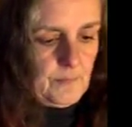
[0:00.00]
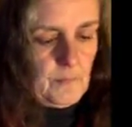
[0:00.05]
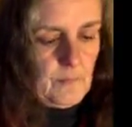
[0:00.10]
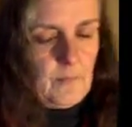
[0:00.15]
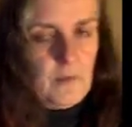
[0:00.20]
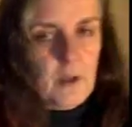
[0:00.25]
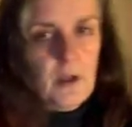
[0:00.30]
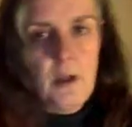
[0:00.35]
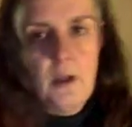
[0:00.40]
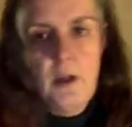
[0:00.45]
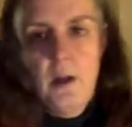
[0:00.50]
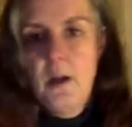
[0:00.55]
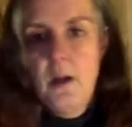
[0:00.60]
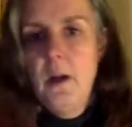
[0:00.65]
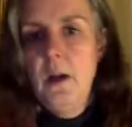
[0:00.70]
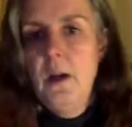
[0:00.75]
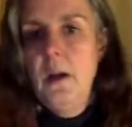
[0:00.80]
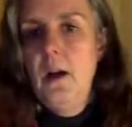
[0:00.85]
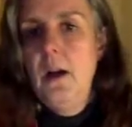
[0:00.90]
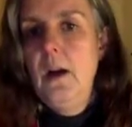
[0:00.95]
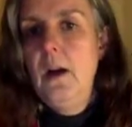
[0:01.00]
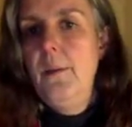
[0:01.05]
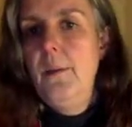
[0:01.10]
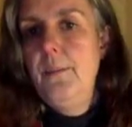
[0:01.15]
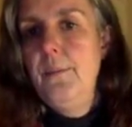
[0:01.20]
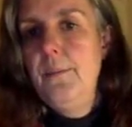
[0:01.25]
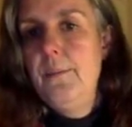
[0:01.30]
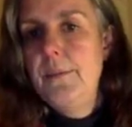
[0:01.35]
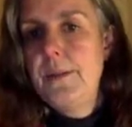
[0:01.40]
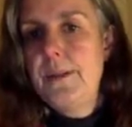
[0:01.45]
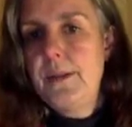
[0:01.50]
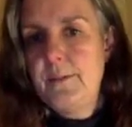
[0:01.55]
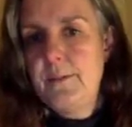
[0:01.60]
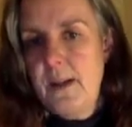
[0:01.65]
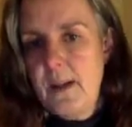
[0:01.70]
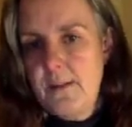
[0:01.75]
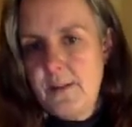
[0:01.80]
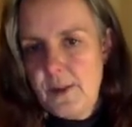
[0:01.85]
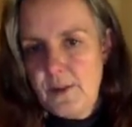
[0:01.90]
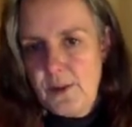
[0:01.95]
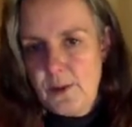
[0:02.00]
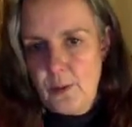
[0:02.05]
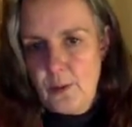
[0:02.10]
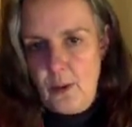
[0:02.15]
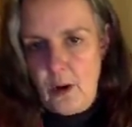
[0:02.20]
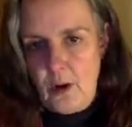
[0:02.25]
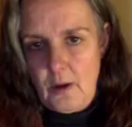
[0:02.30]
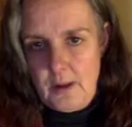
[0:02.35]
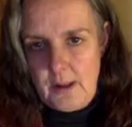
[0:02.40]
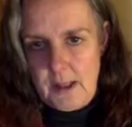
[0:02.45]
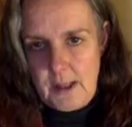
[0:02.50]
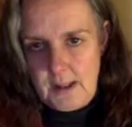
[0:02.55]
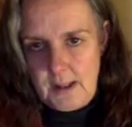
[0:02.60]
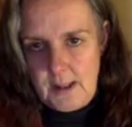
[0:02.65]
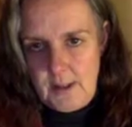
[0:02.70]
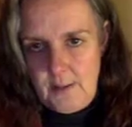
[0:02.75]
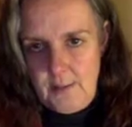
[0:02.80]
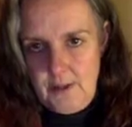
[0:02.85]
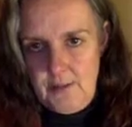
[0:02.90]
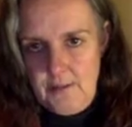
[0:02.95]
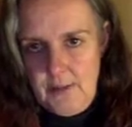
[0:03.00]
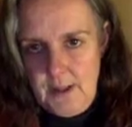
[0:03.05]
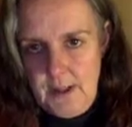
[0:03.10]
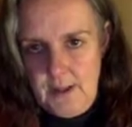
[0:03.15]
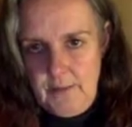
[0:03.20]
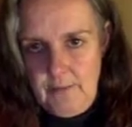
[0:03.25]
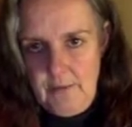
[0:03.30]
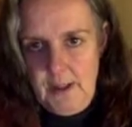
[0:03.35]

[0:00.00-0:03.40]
Sometimes the school holidays can be really, really challenging.